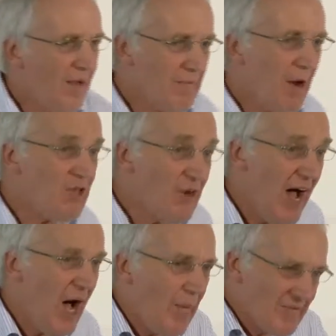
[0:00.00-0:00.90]
both your
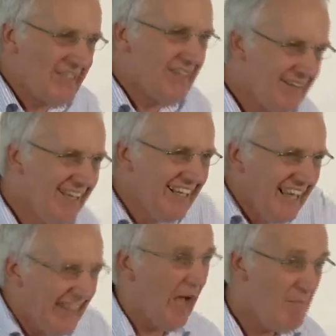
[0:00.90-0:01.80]
arms.
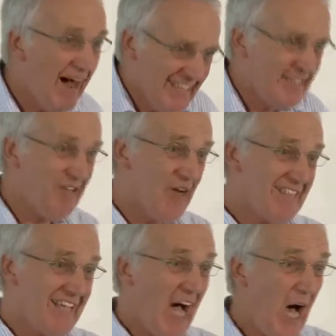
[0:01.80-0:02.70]
That much of you
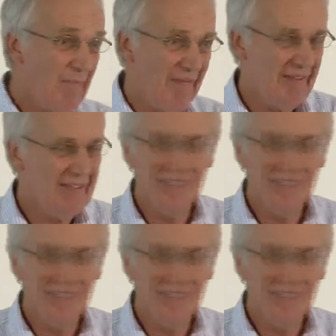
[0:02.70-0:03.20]
is carbon.